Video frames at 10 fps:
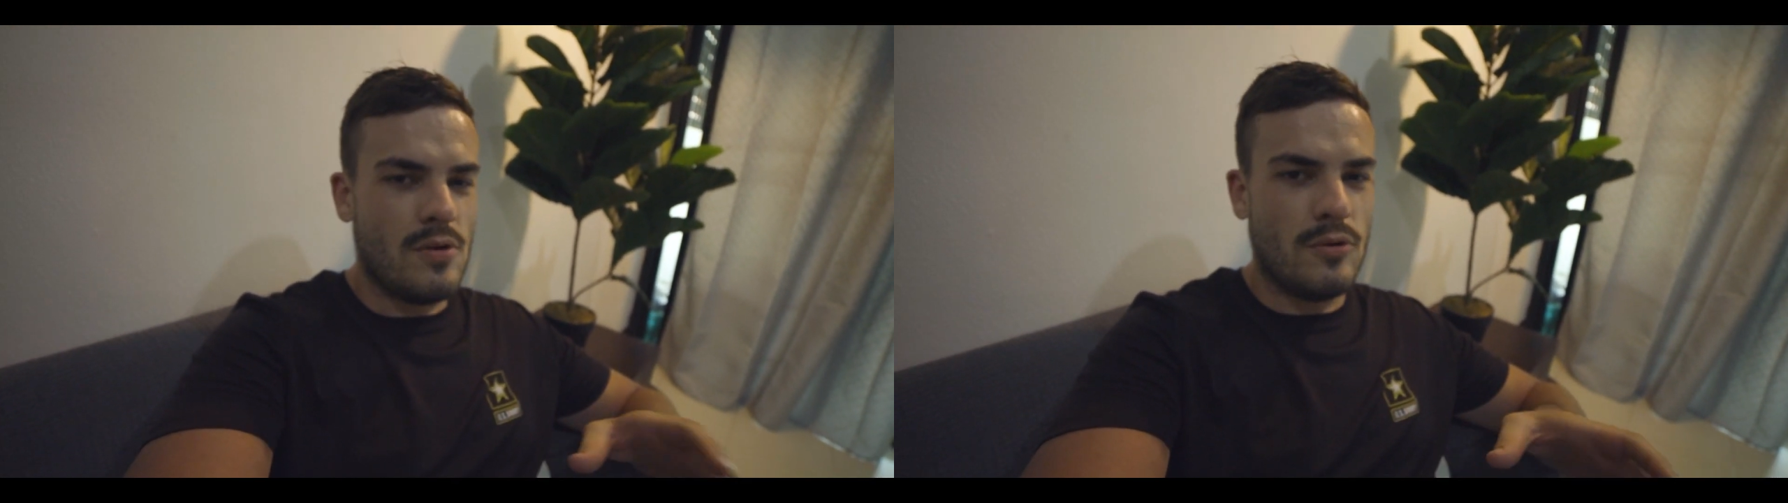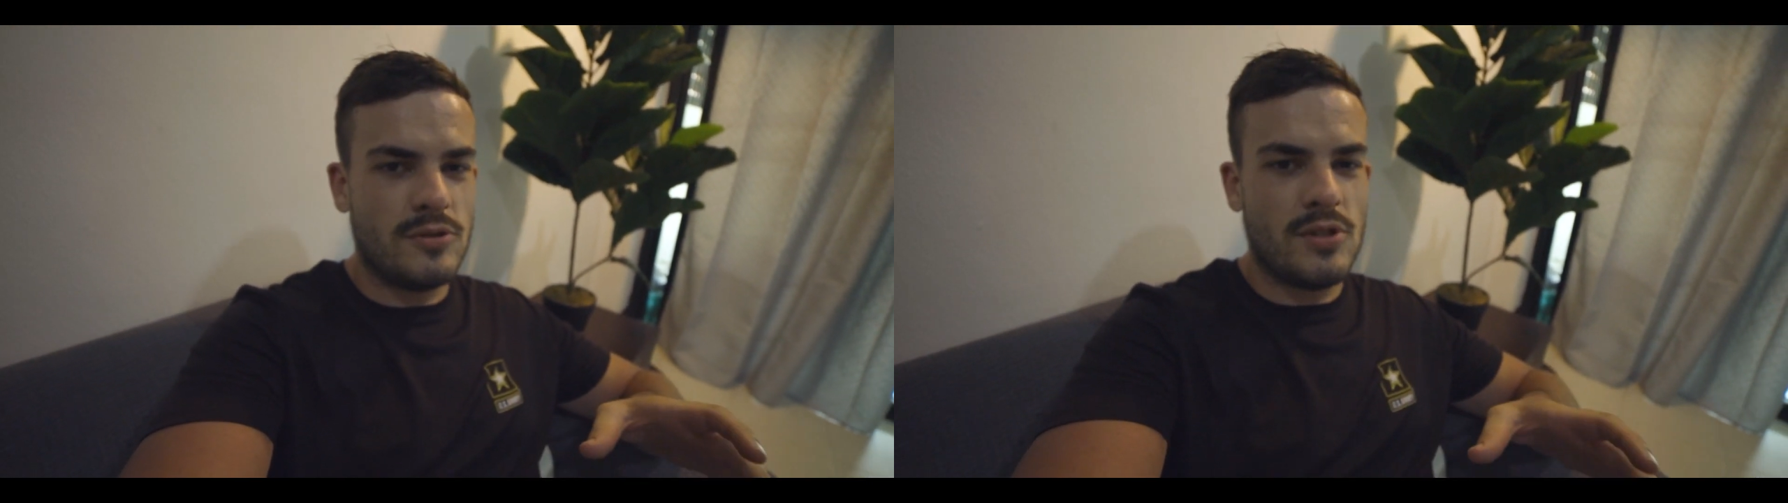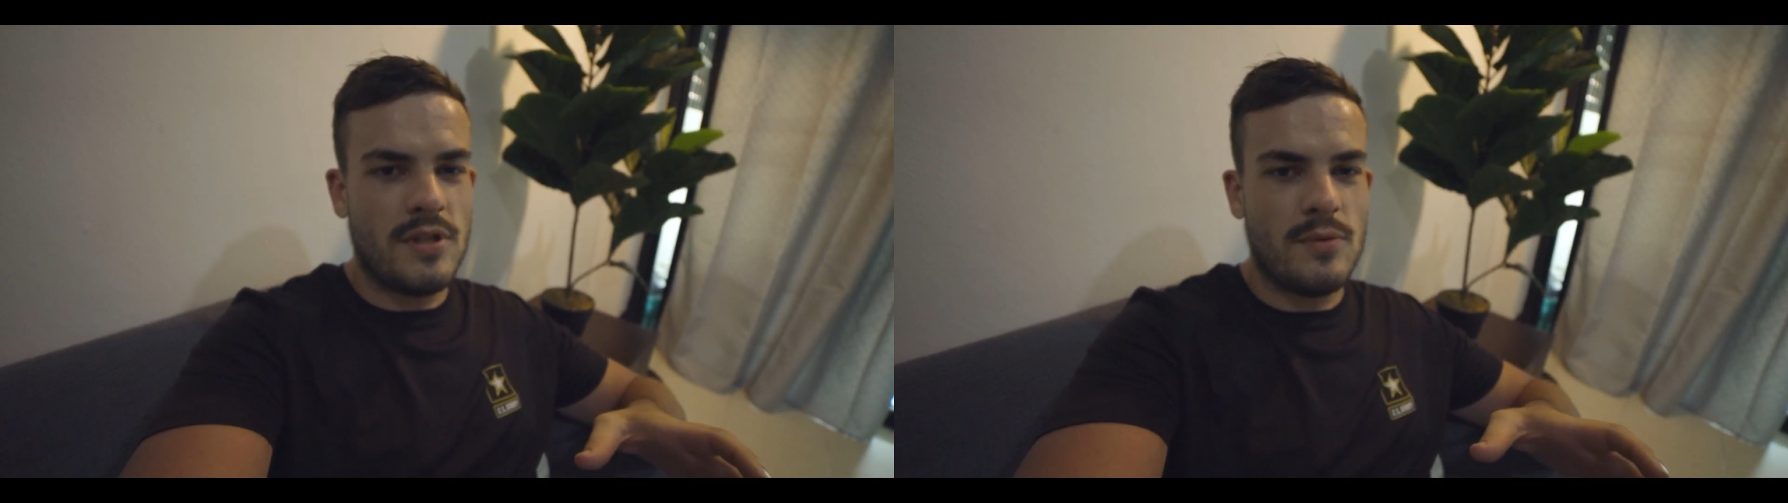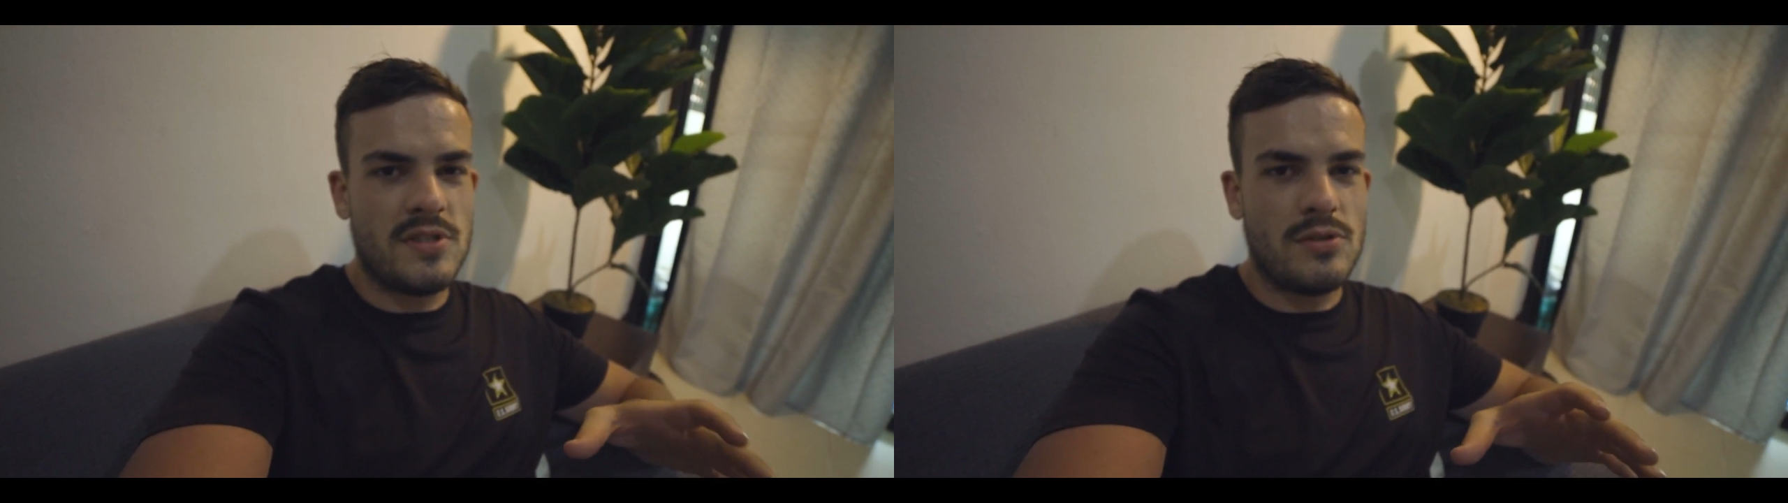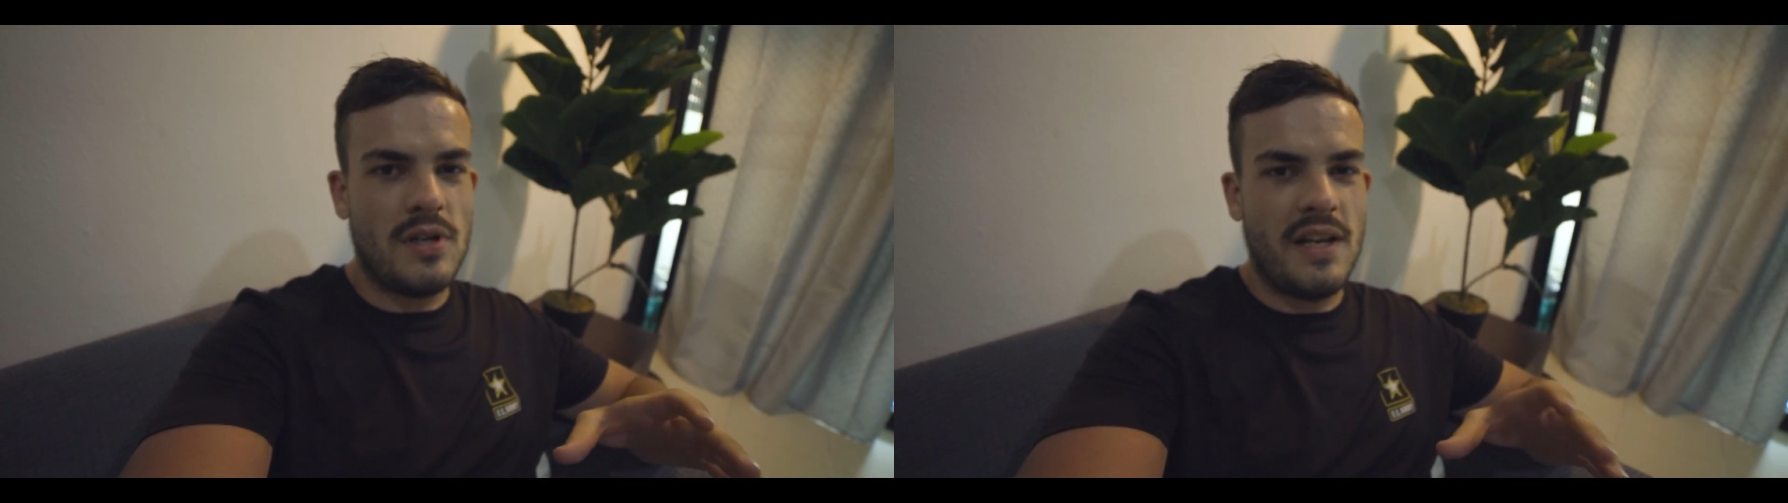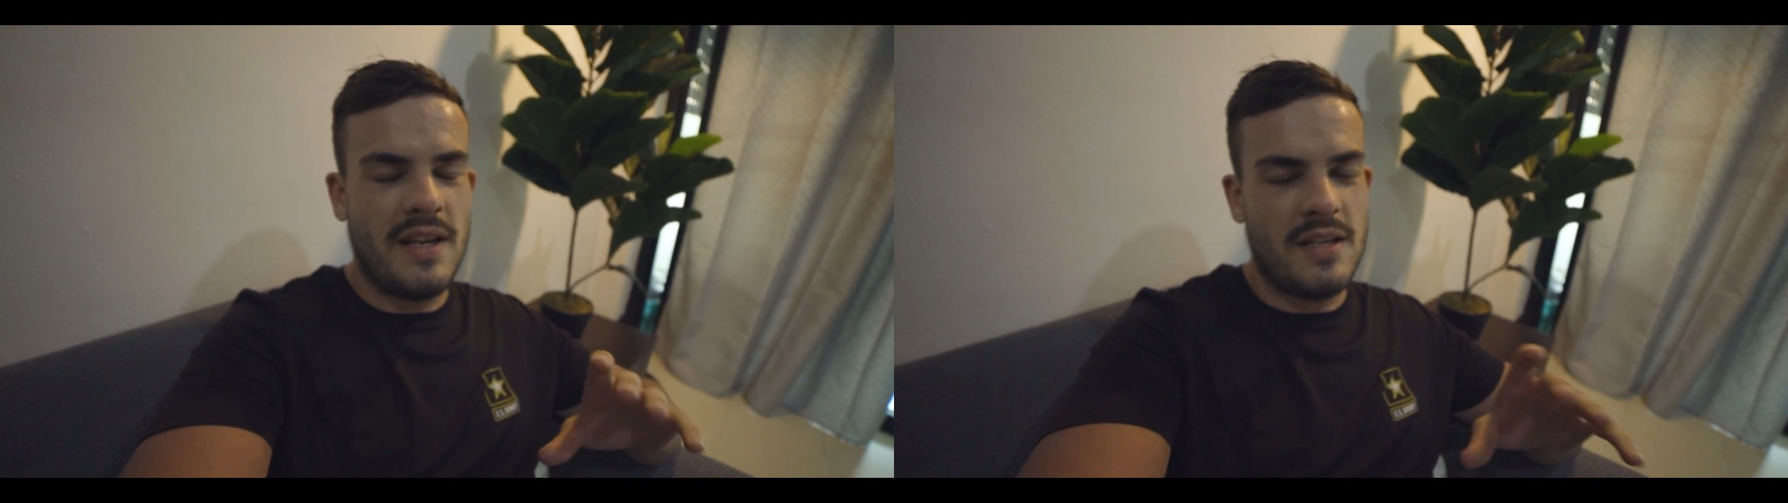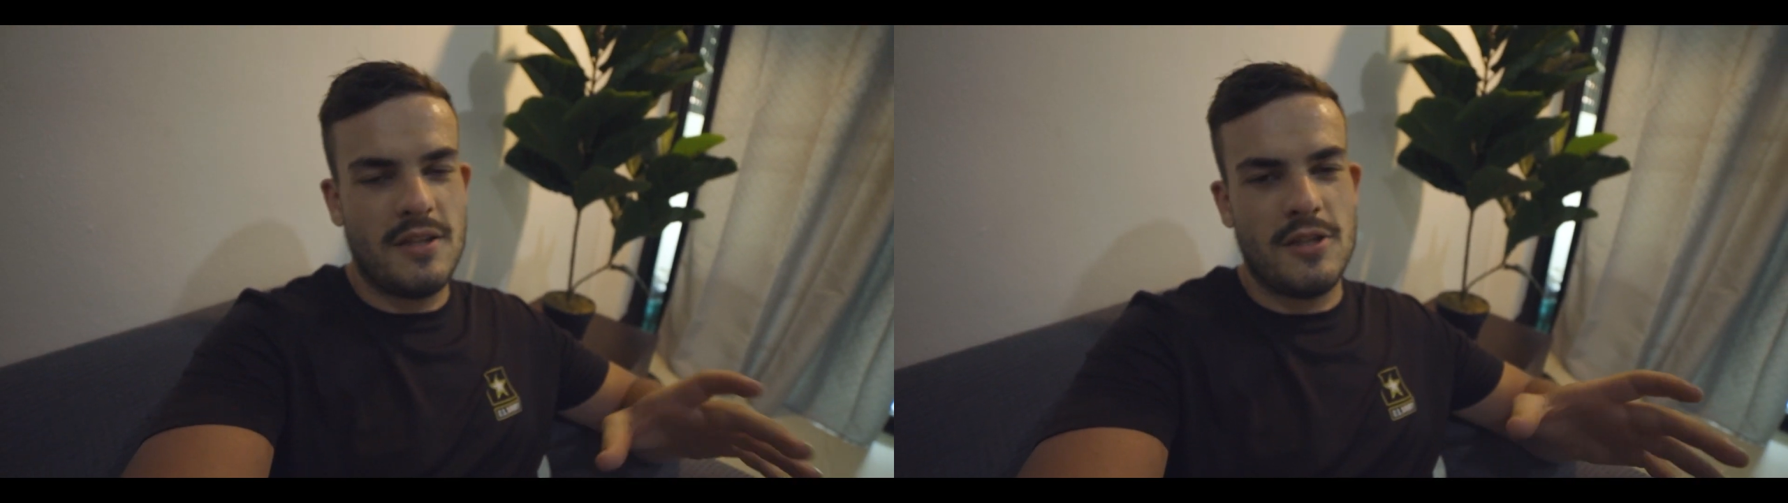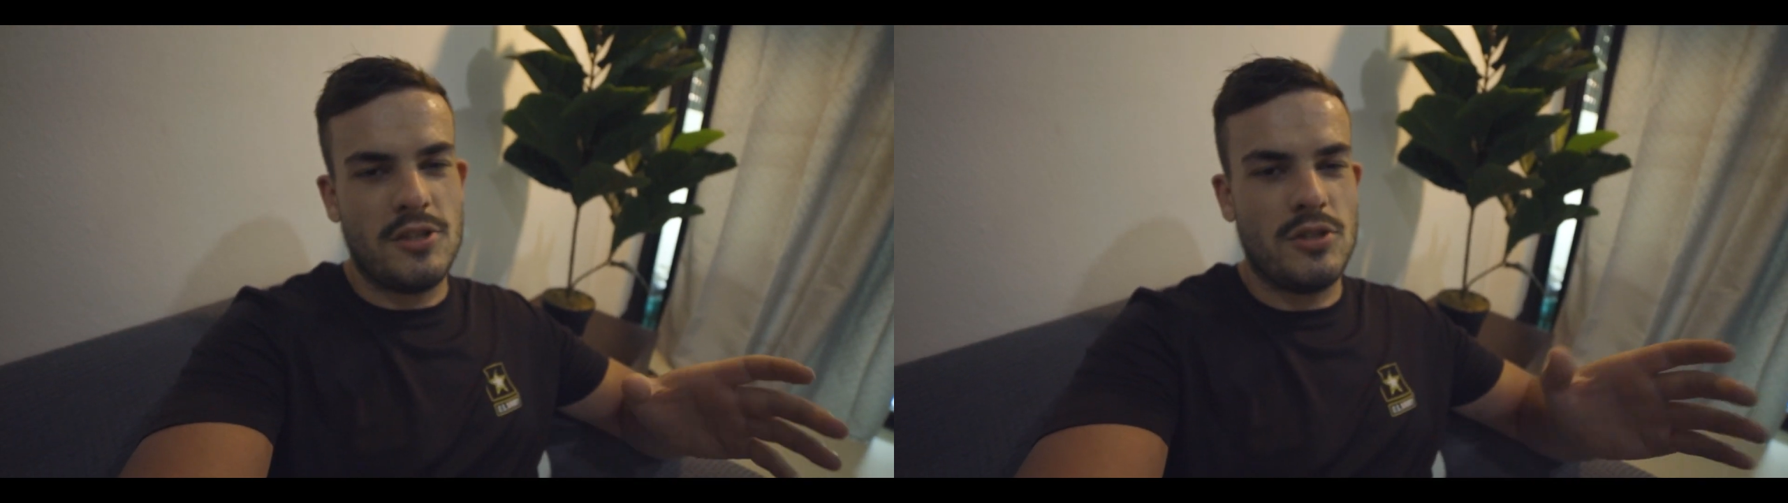Also, there wasn't really
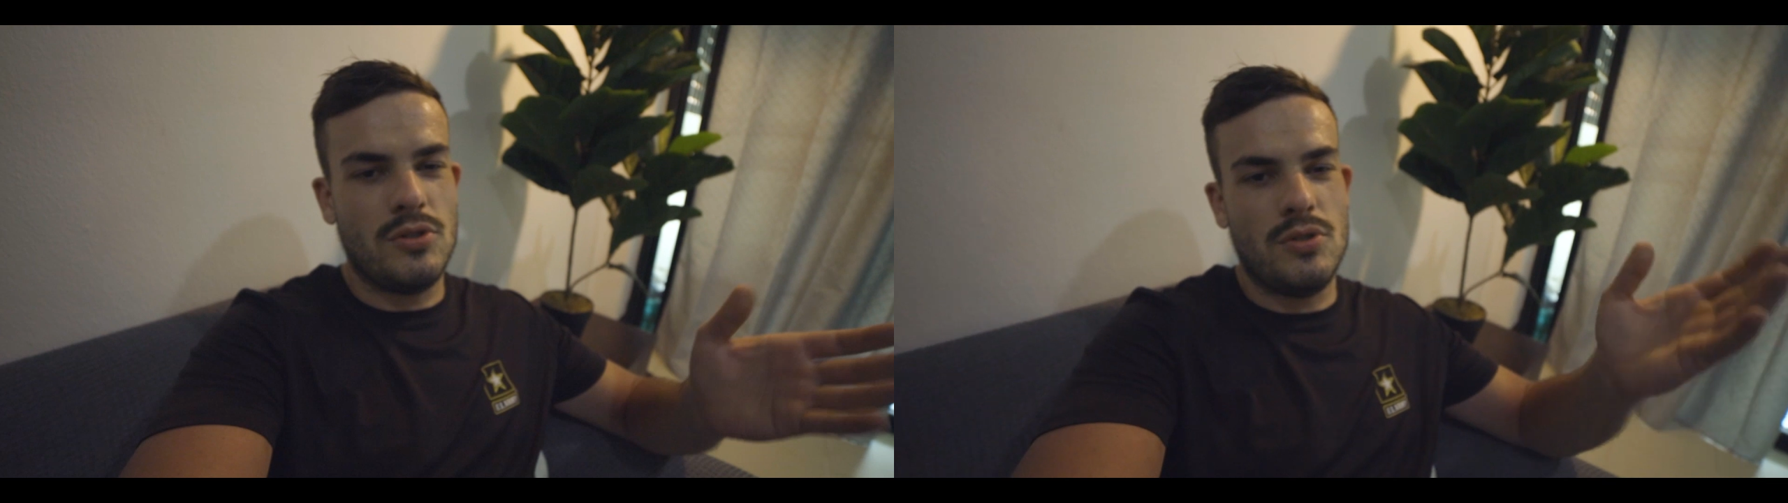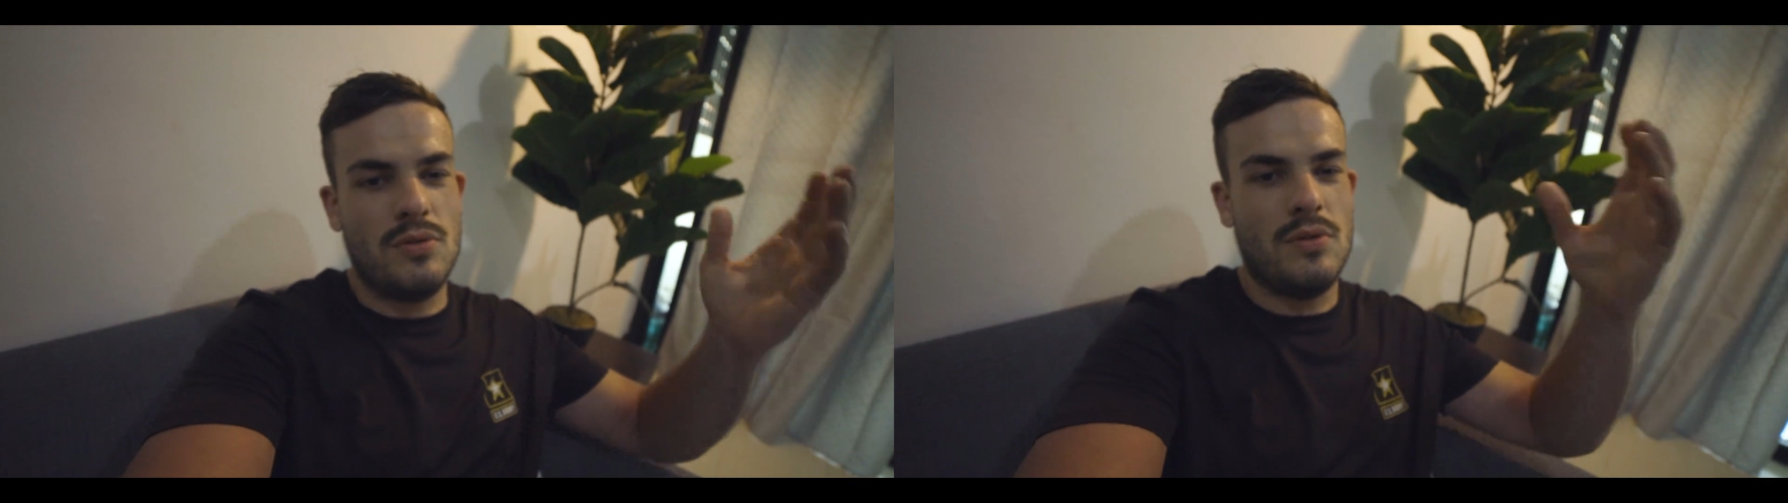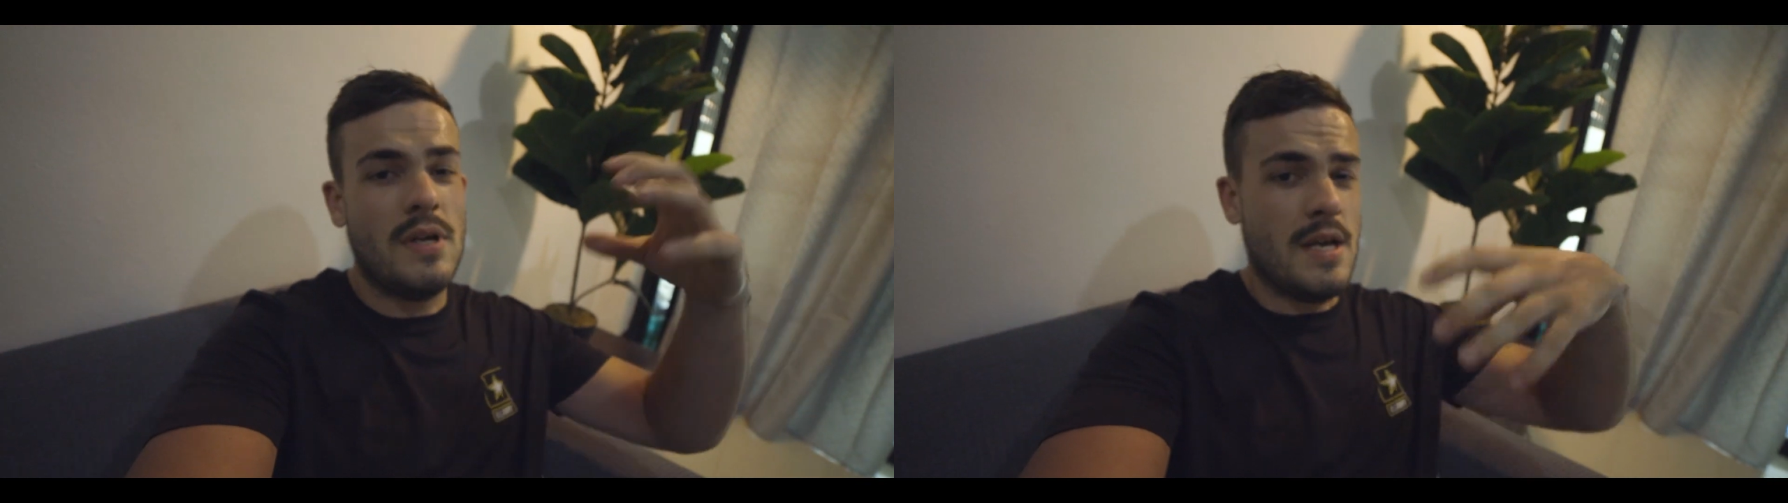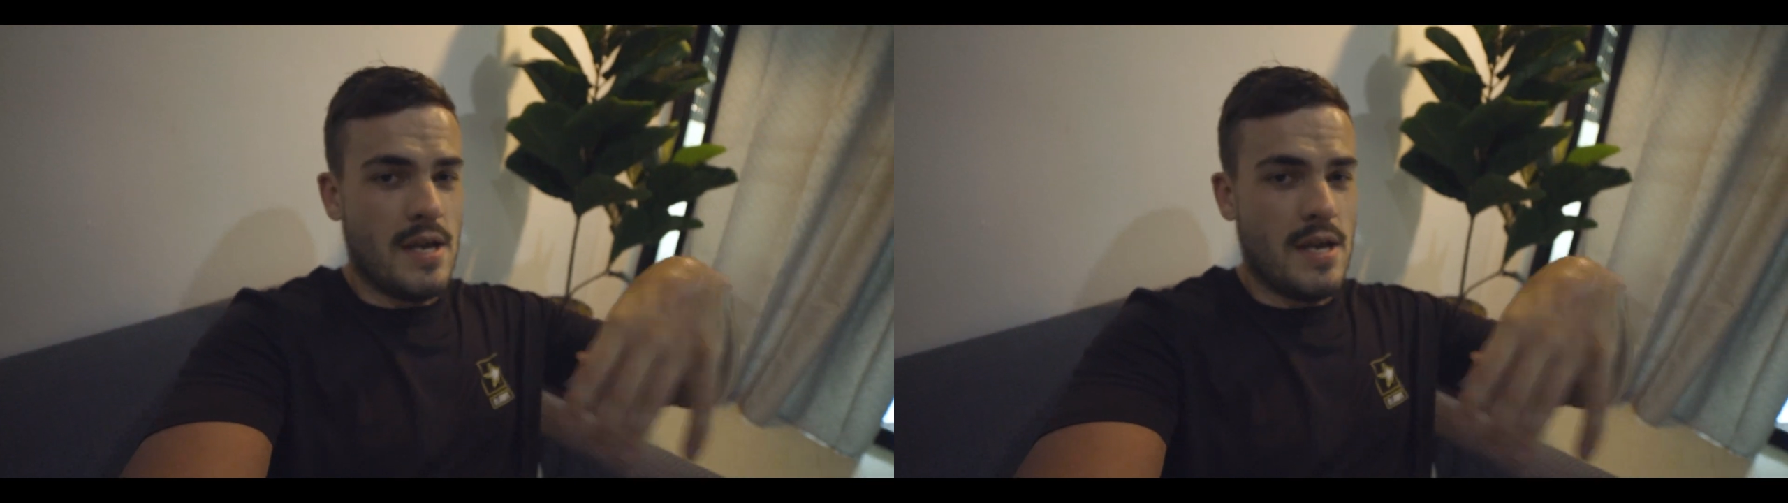anything to do